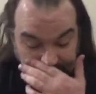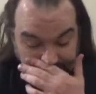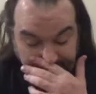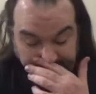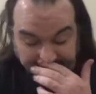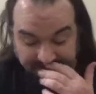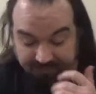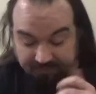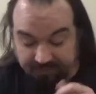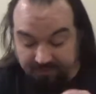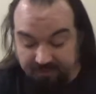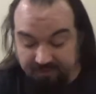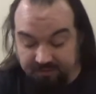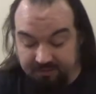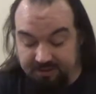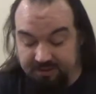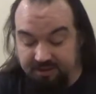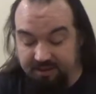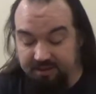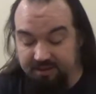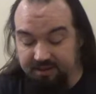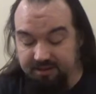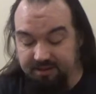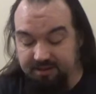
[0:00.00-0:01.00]
are
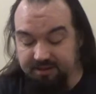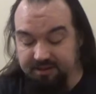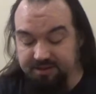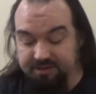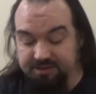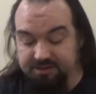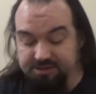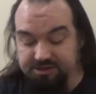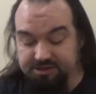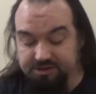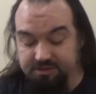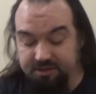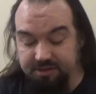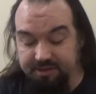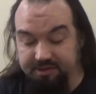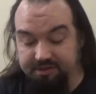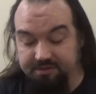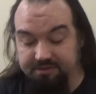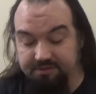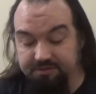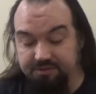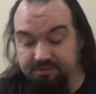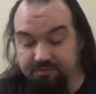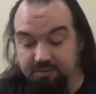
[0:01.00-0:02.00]
still in
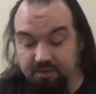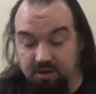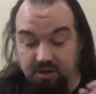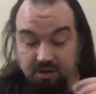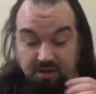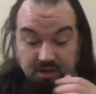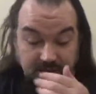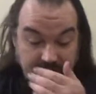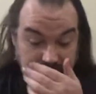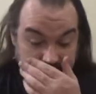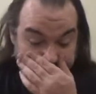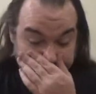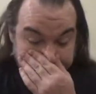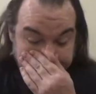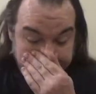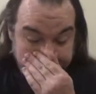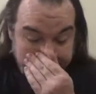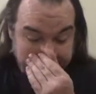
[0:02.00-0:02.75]
Shriek's thrall,